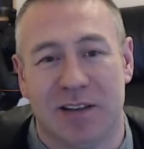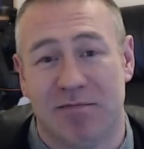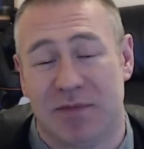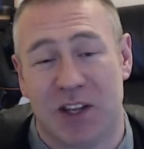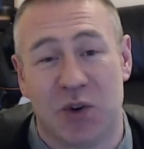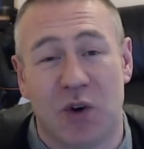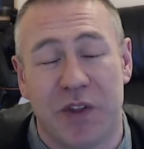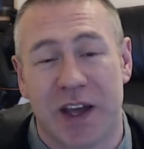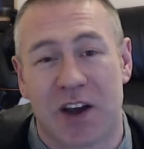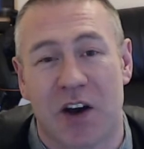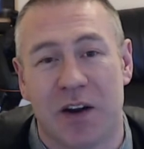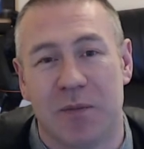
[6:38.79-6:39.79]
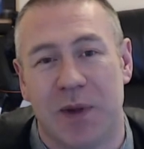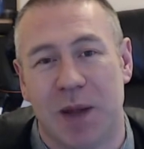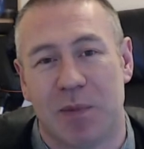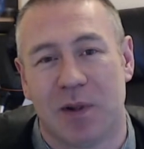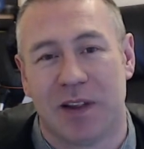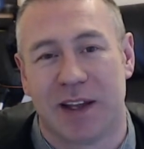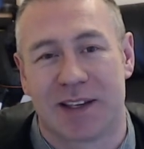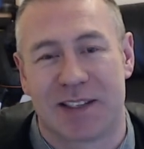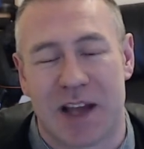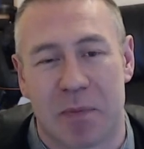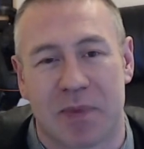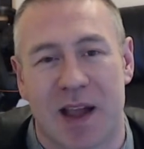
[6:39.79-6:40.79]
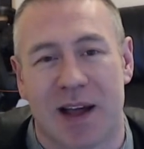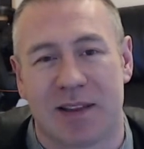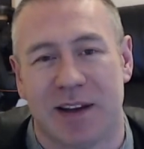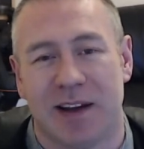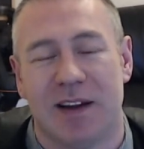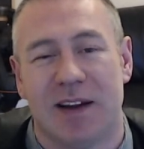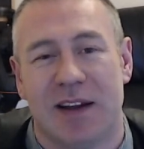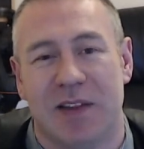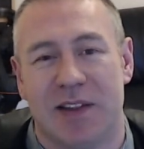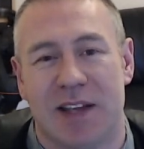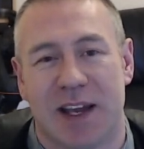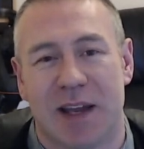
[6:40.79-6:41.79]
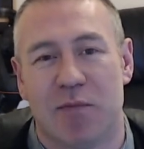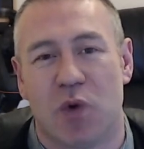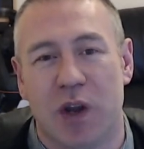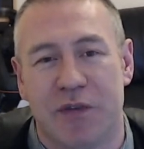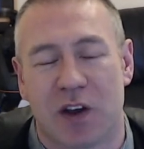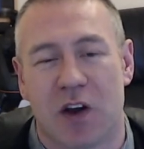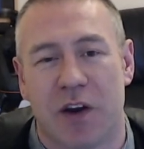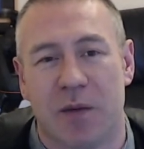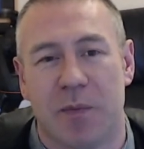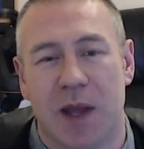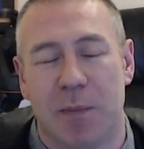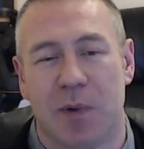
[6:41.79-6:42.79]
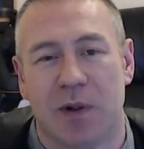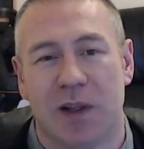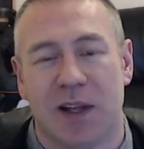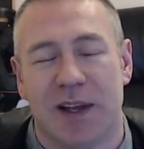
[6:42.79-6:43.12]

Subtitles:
they know they're conning people, they accept that, they're taking money for conning people.